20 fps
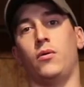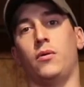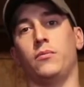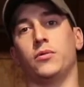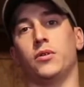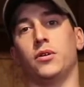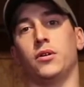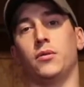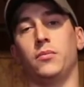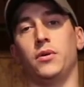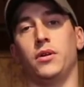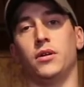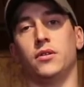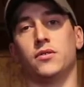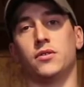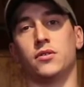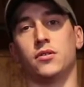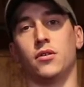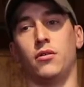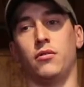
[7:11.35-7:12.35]
I'm going to be
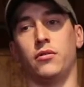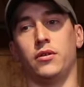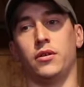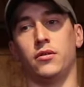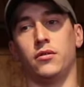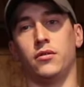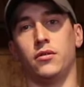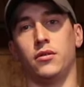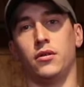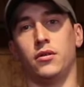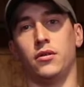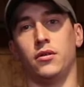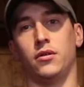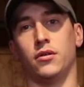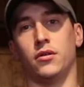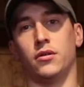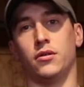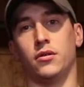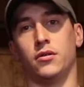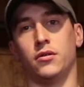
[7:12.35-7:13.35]
installing
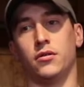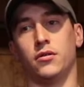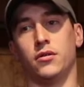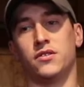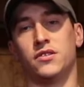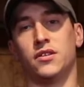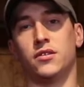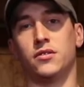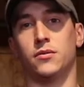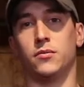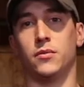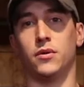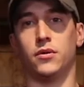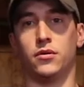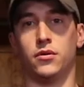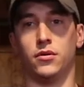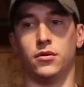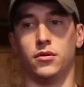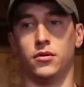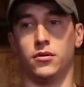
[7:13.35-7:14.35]
the system,
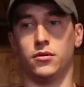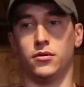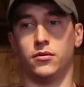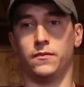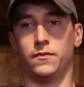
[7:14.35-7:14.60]
or